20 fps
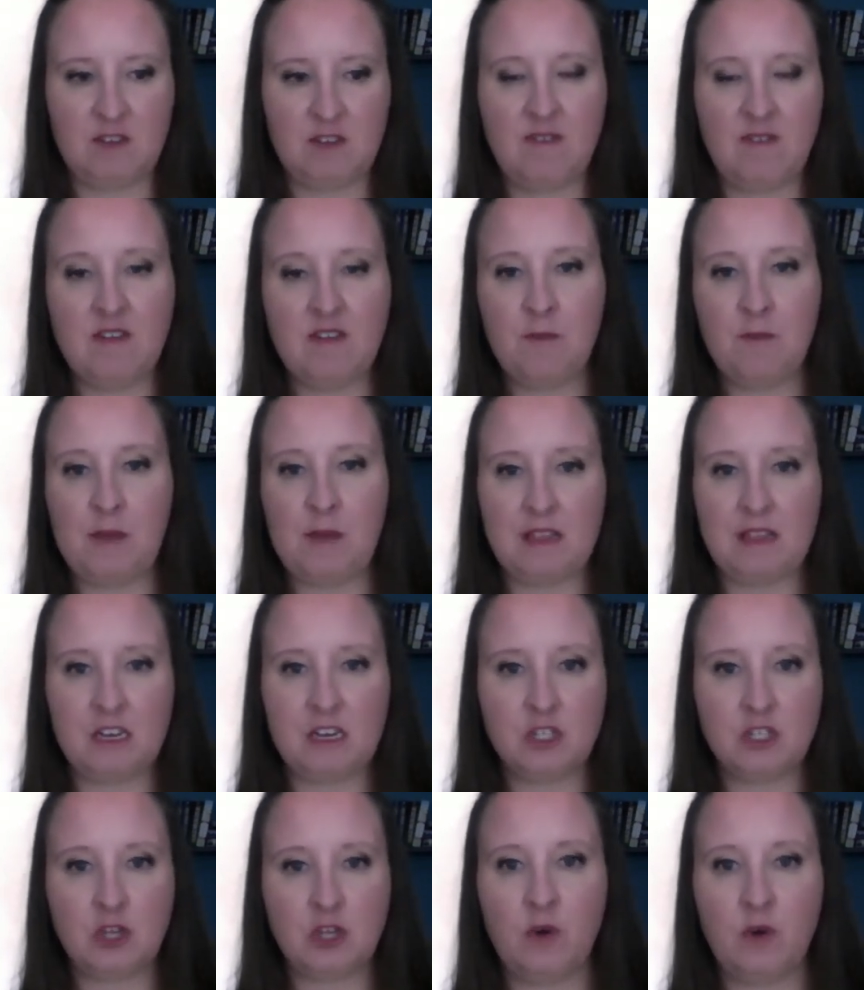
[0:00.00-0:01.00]
I've never been there,
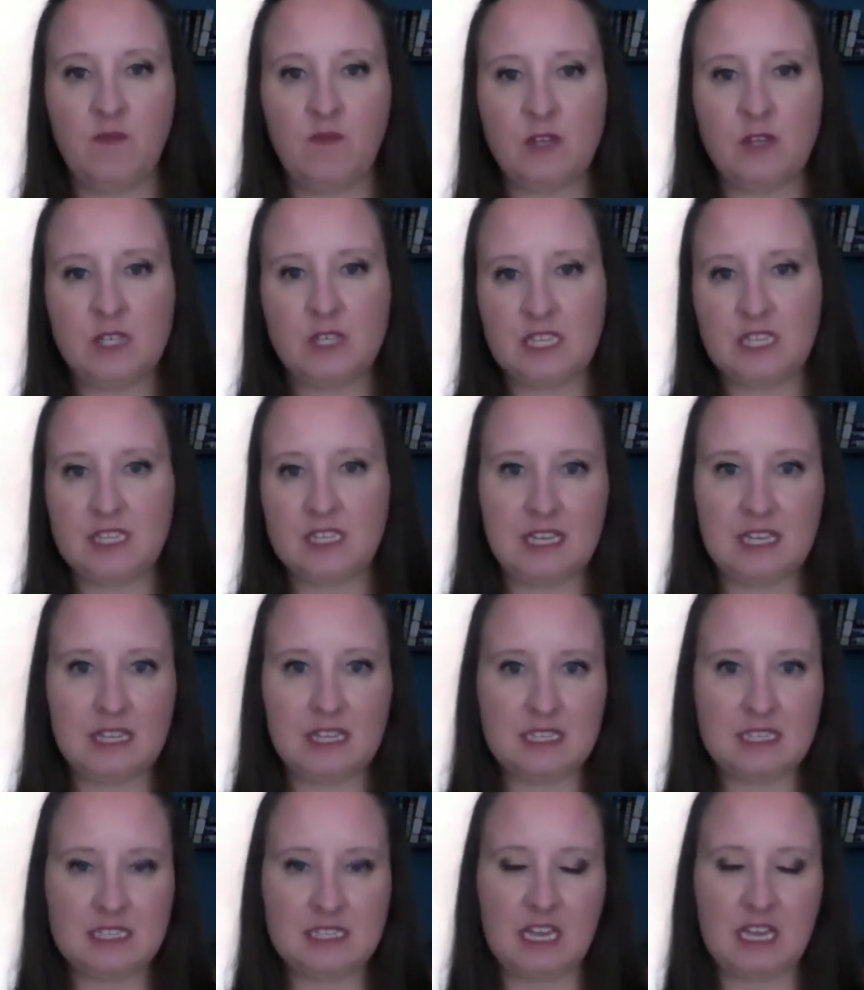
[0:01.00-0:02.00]
so if there's anything
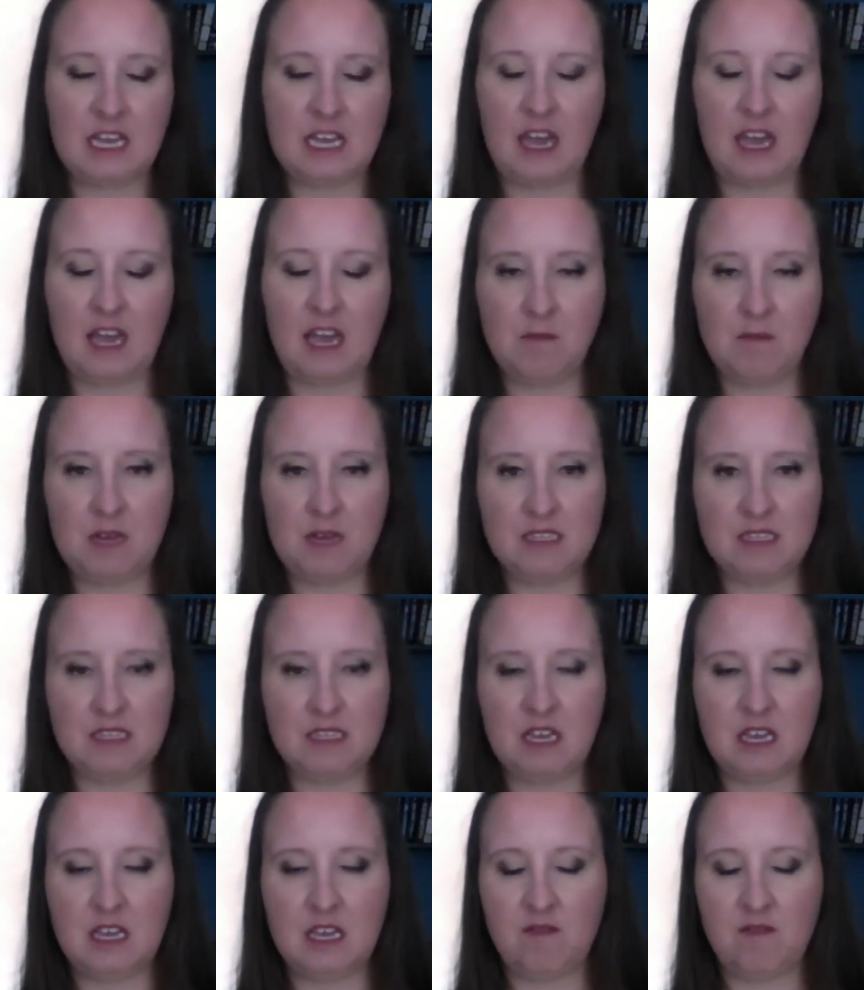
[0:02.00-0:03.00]
that's like a can't miss,
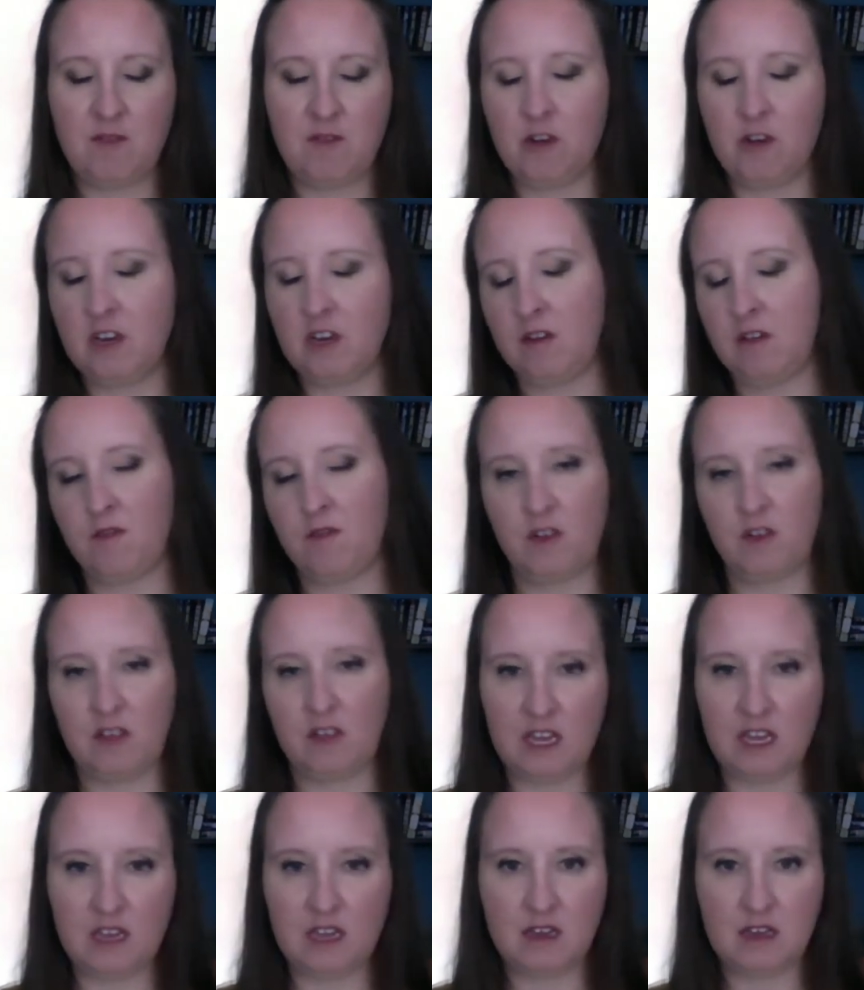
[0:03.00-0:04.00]
like if you're here for
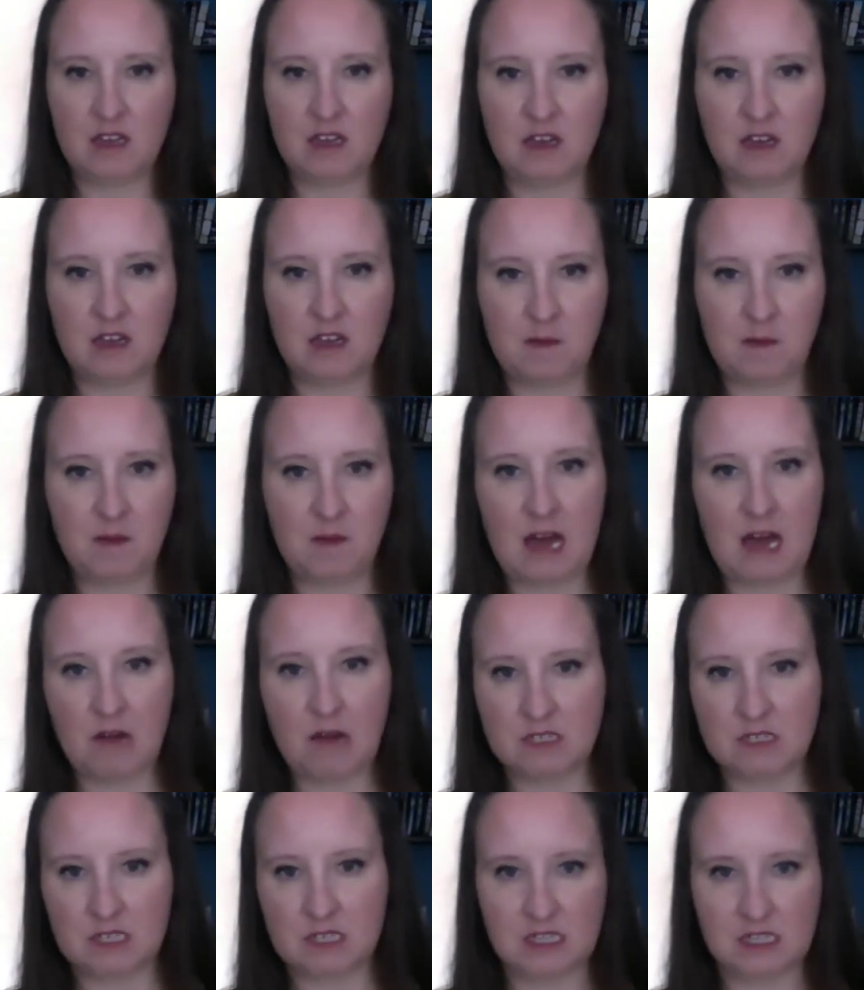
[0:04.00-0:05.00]
like a couple
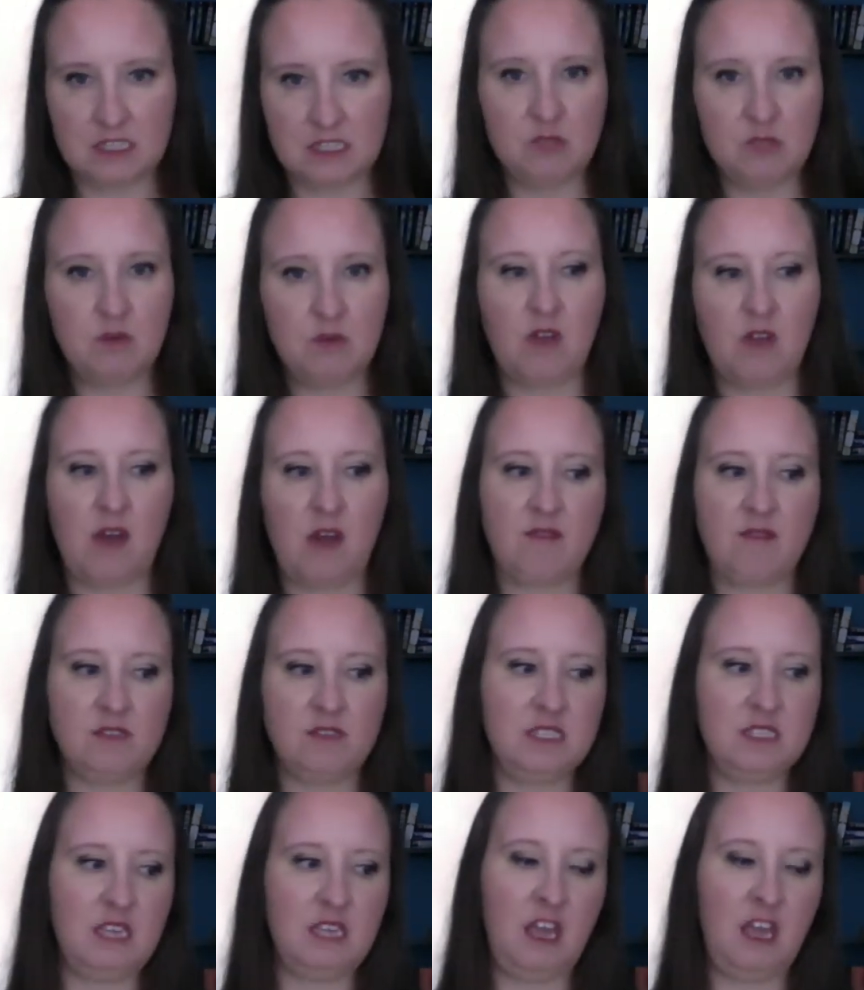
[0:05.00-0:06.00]
hours, like this is what you have to
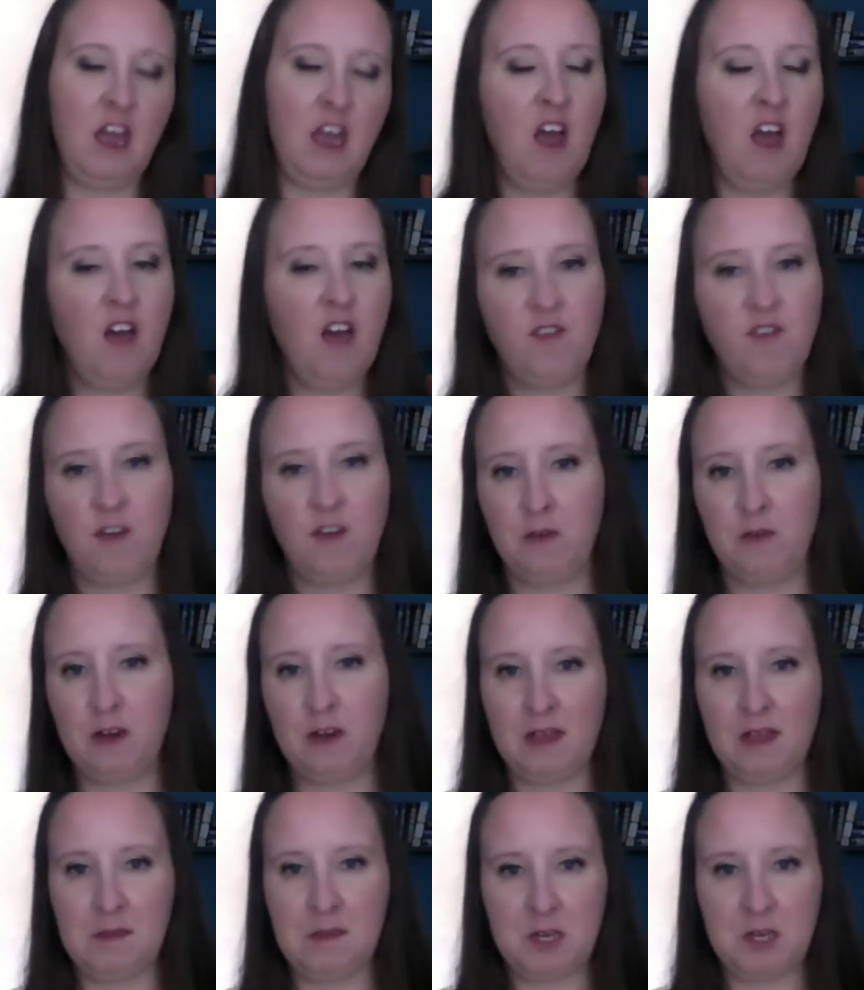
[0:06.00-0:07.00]
see, feel free to
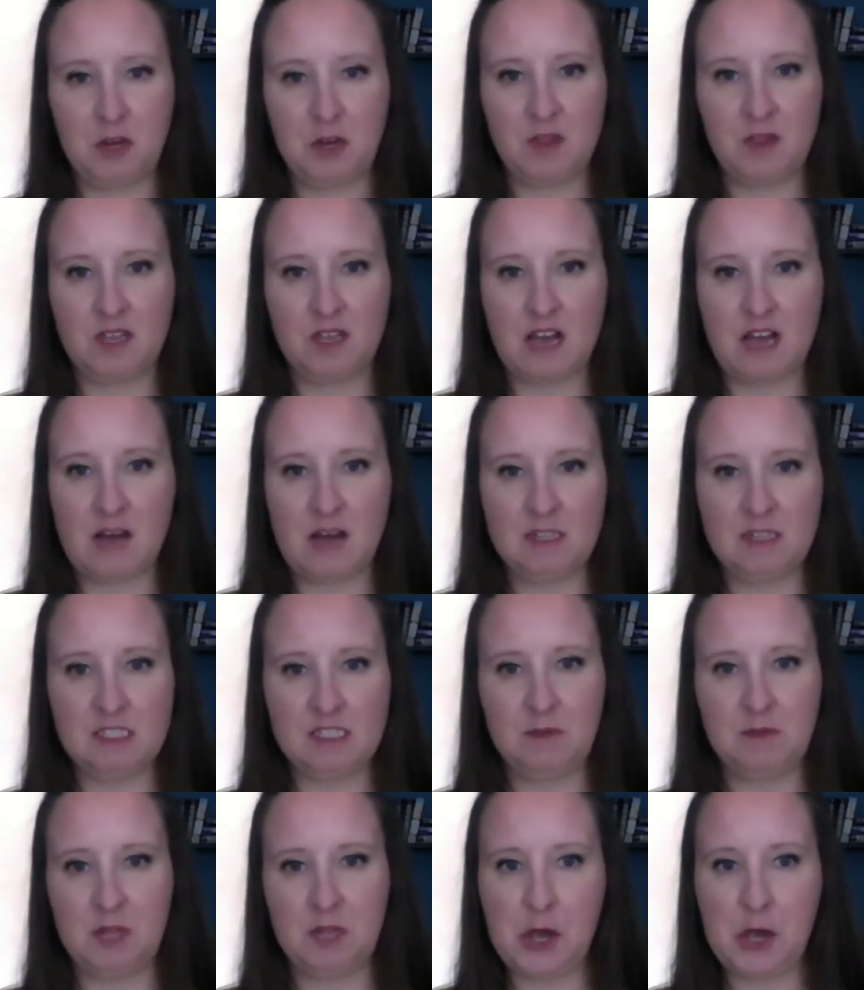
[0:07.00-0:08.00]
let me know in the comments
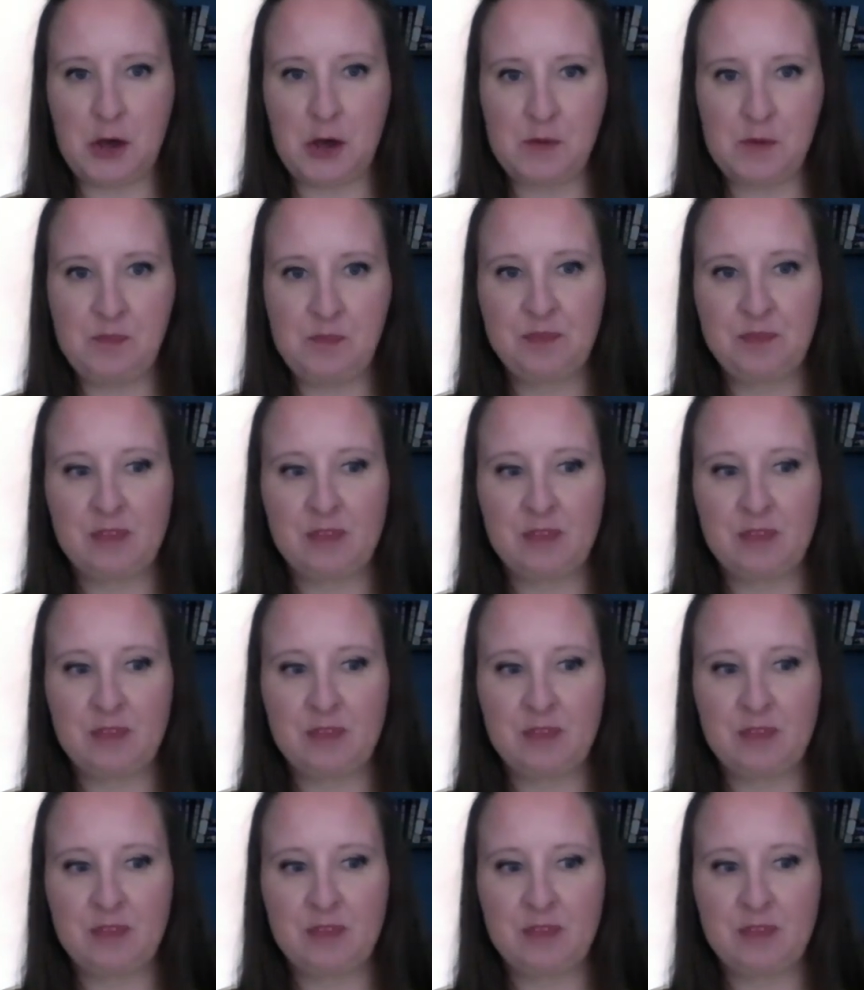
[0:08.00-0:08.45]
below.